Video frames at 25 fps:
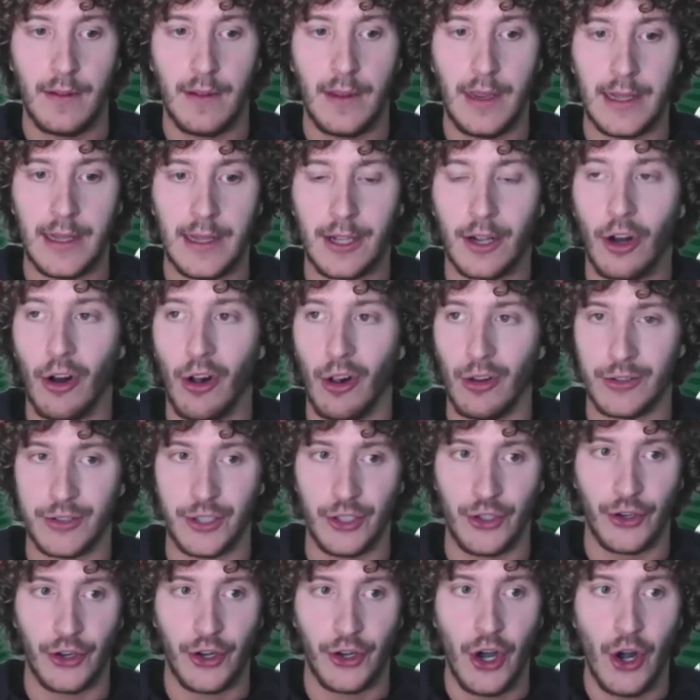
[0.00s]
it calls
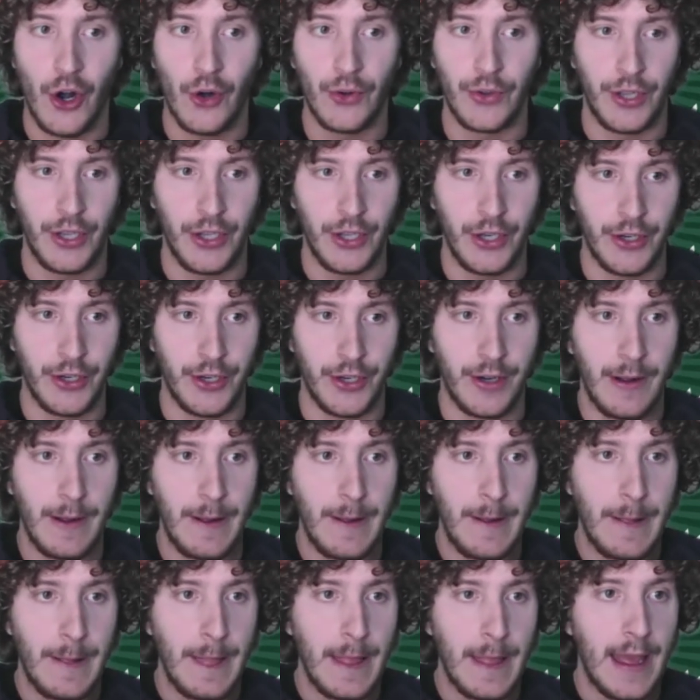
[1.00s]
your code here.
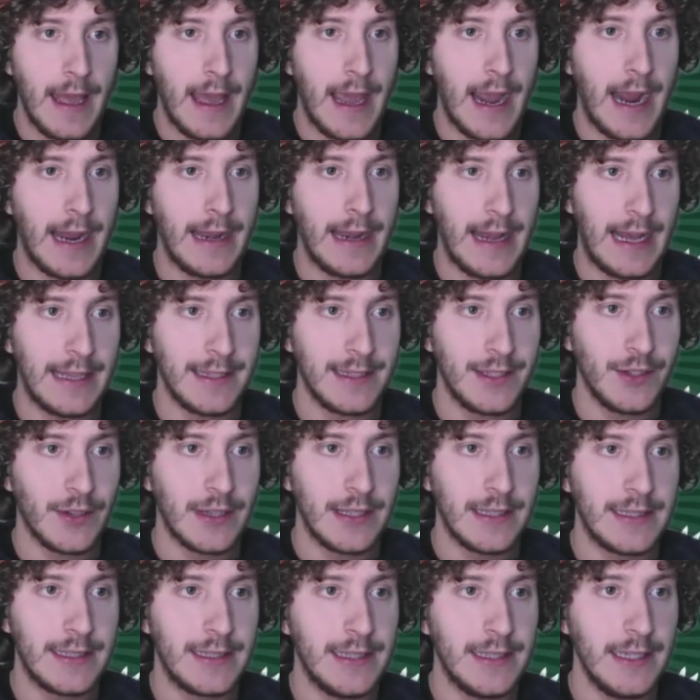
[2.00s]
And as you
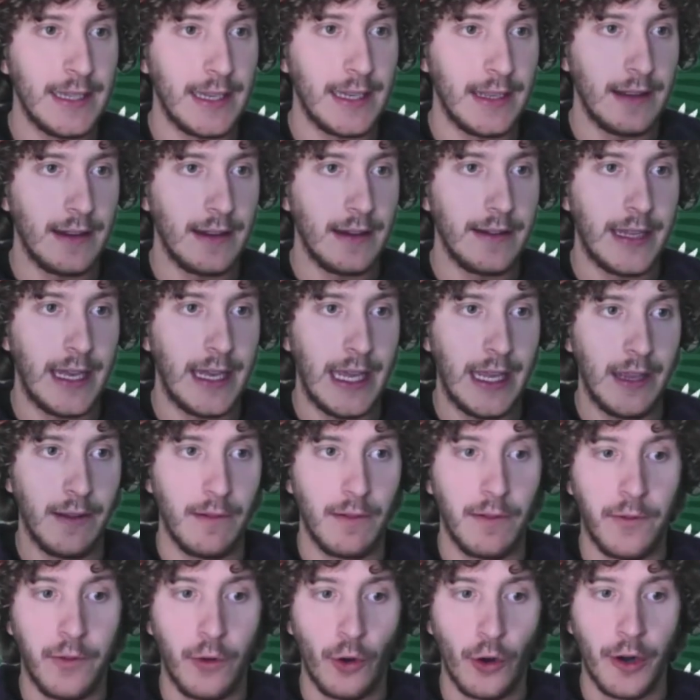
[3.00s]
can see, the
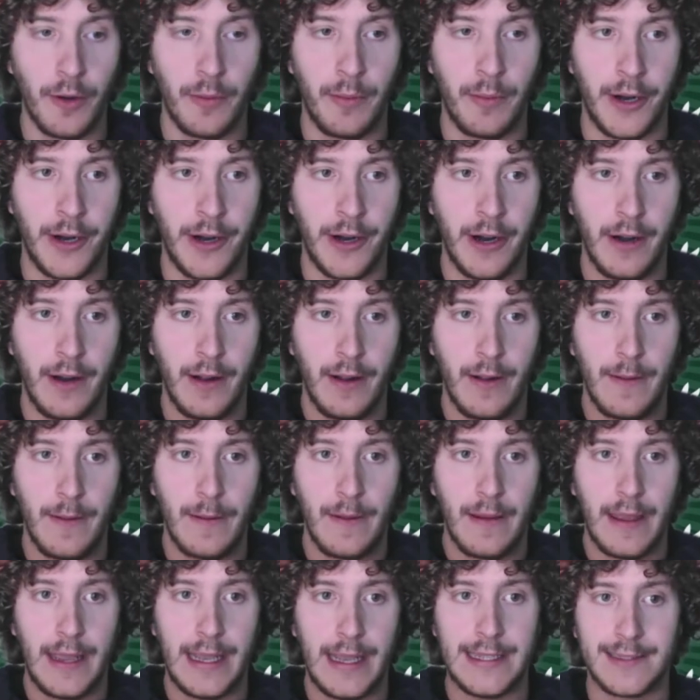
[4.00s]
informer
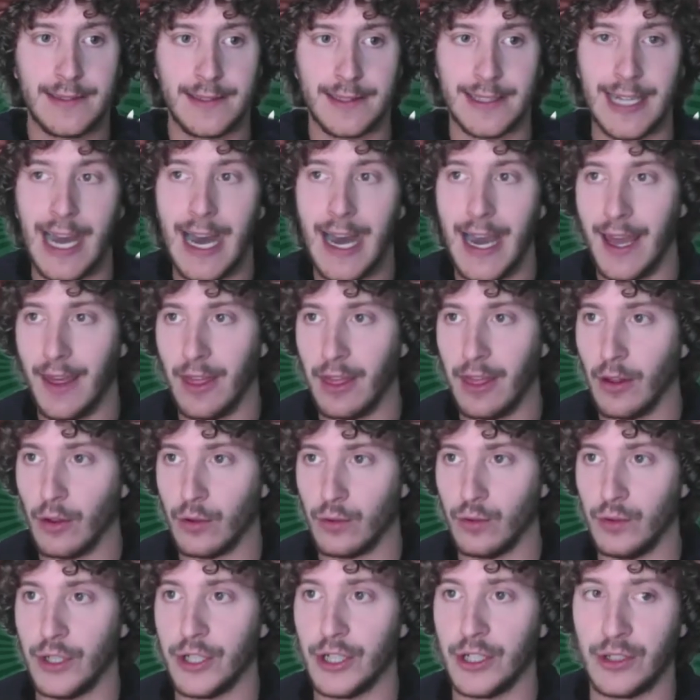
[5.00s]
is tied
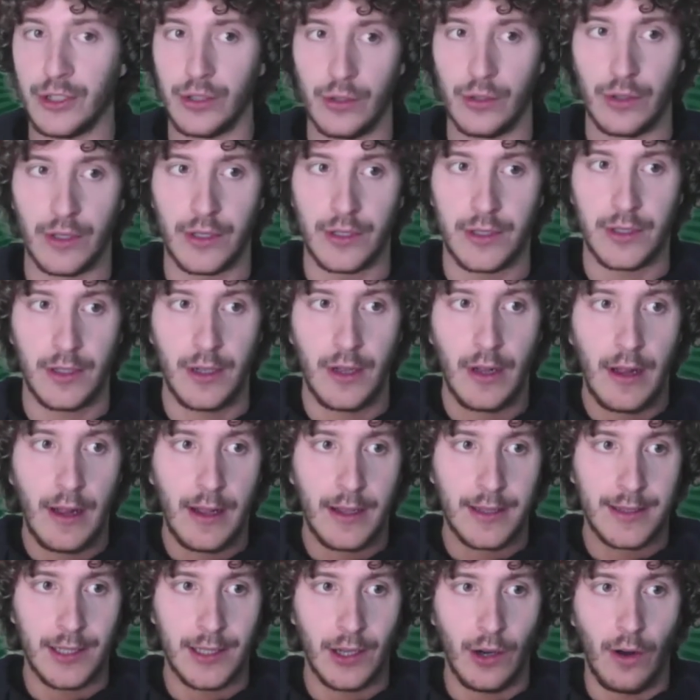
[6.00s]
to the resource.
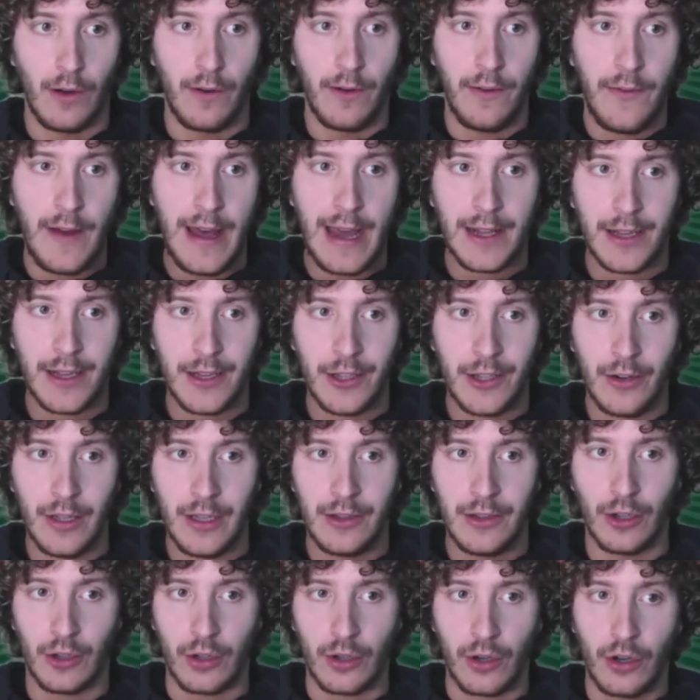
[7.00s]
So
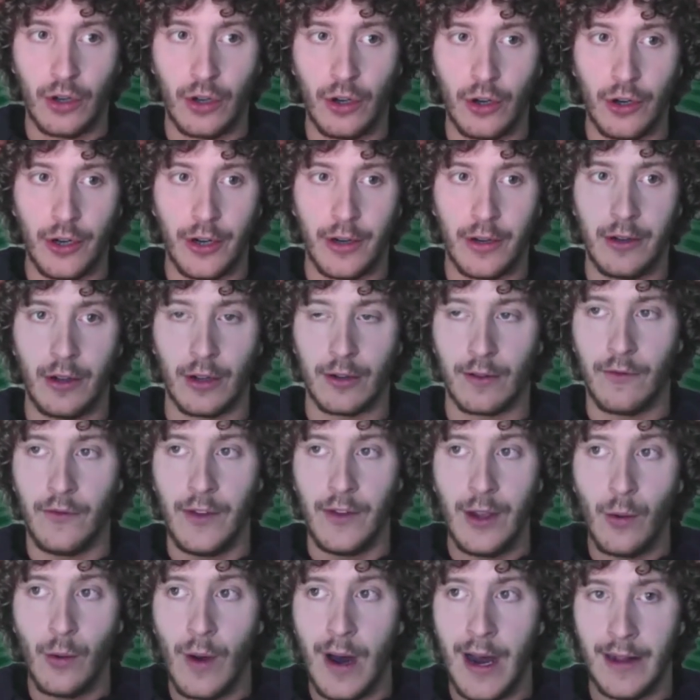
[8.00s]

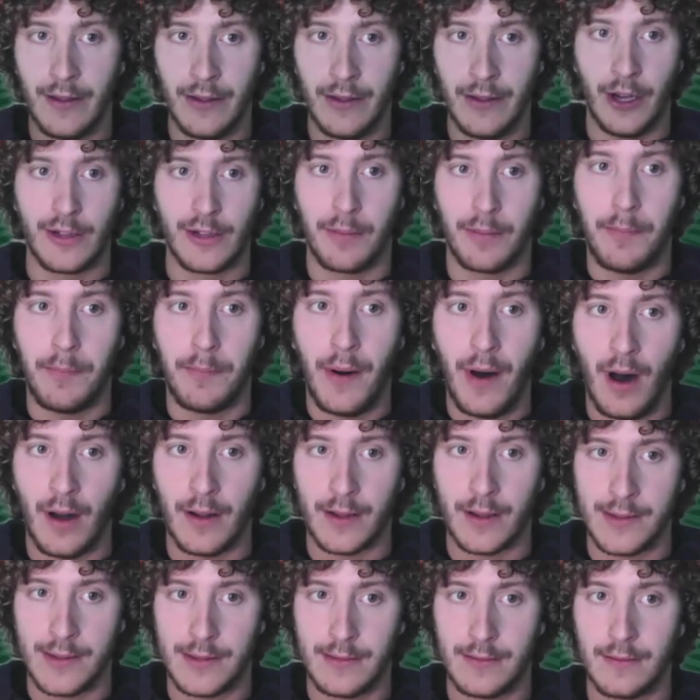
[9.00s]

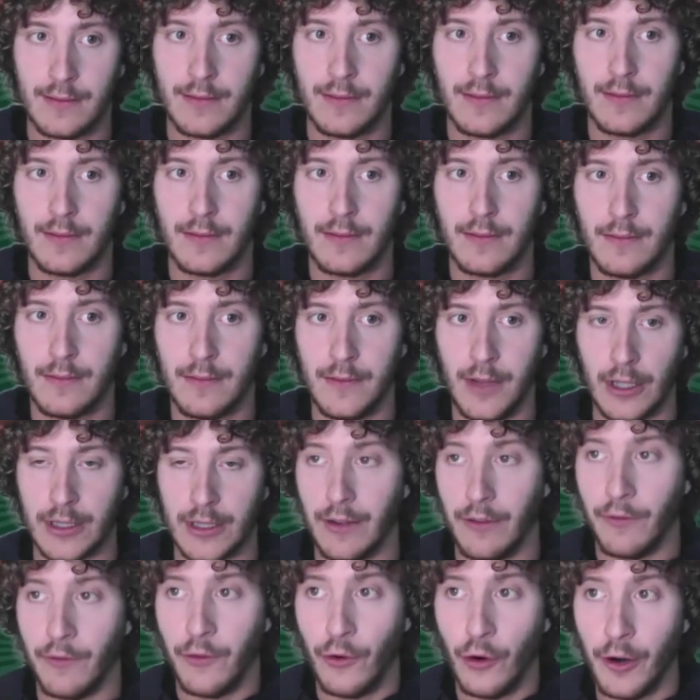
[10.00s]

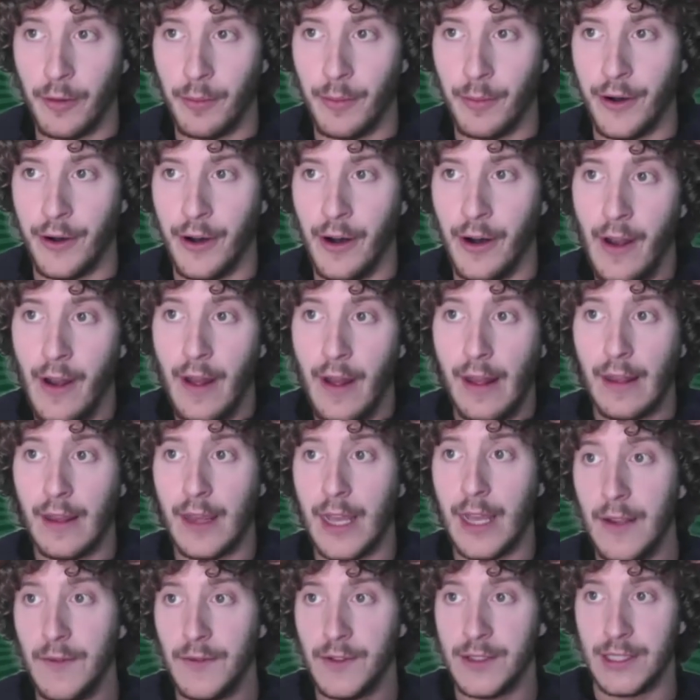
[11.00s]
factory.core.v1.pods.informer
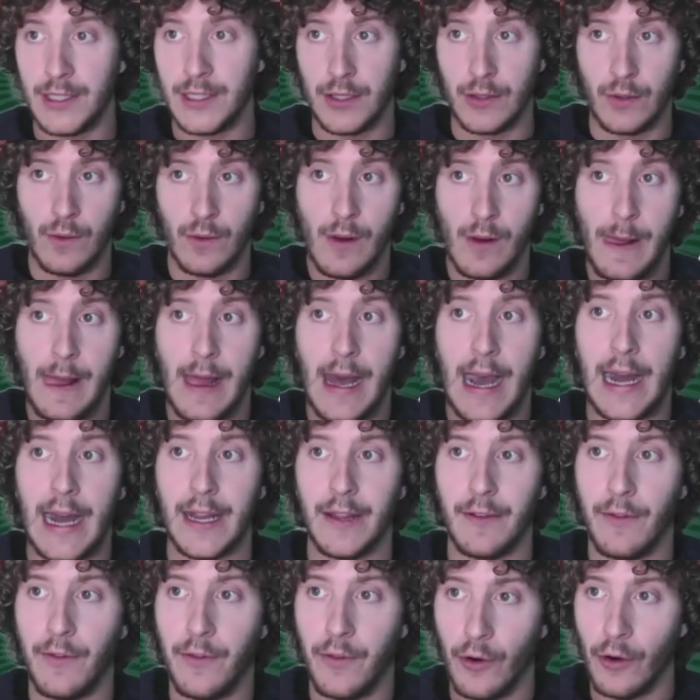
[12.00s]
gives you an
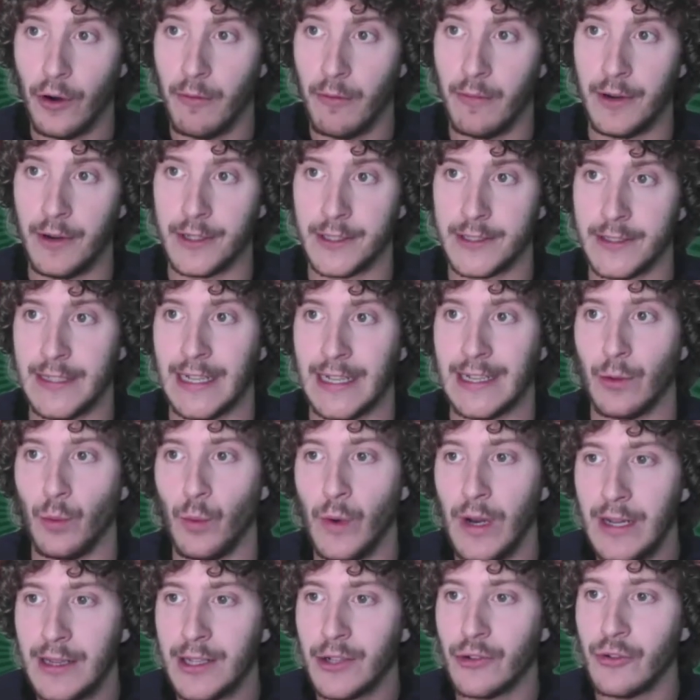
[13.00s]
informer that
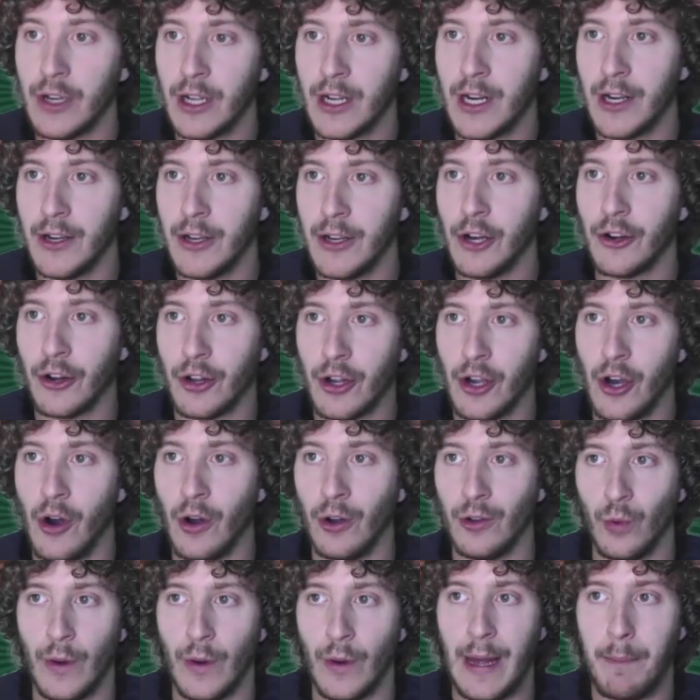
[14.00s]
will trigger your
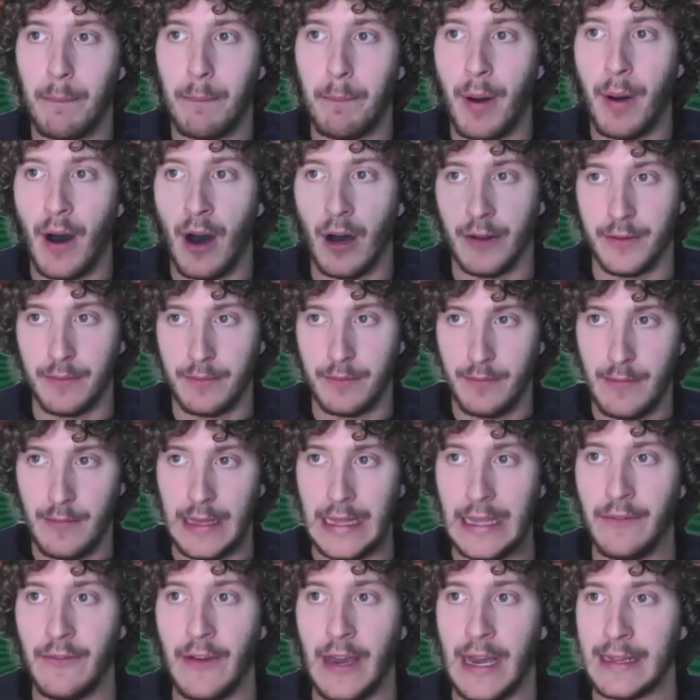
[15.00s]
code when a pod
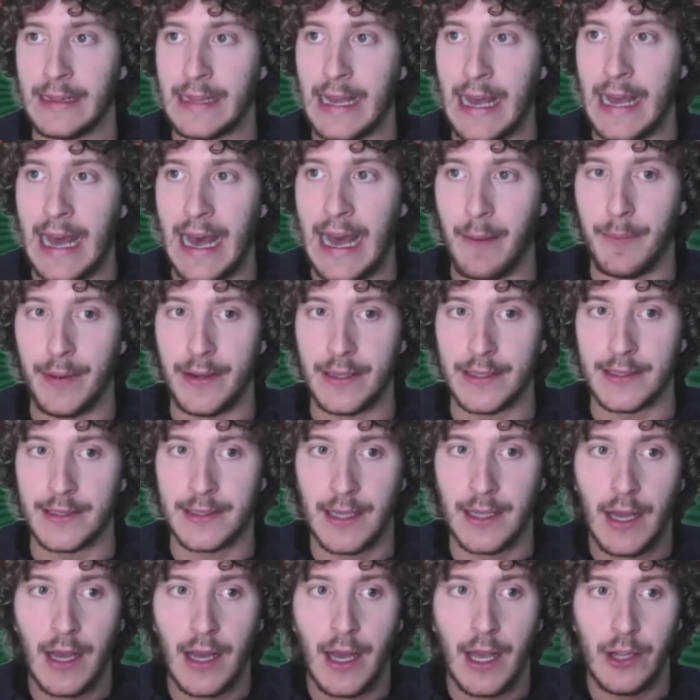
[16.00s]
event happens.
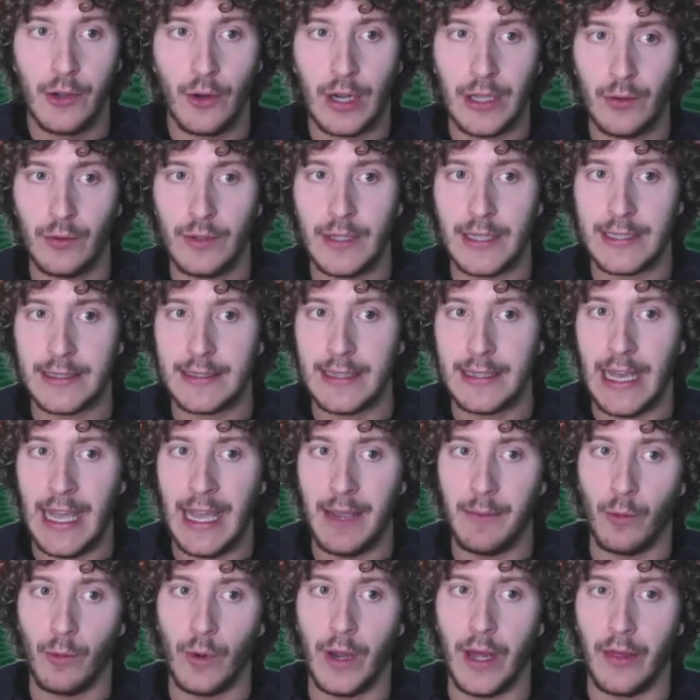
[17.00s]
You can do the
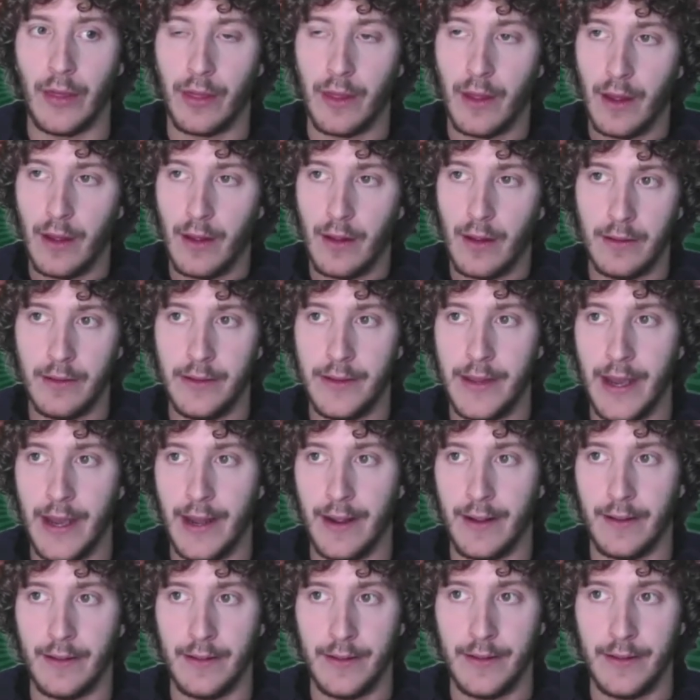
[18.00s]
same with the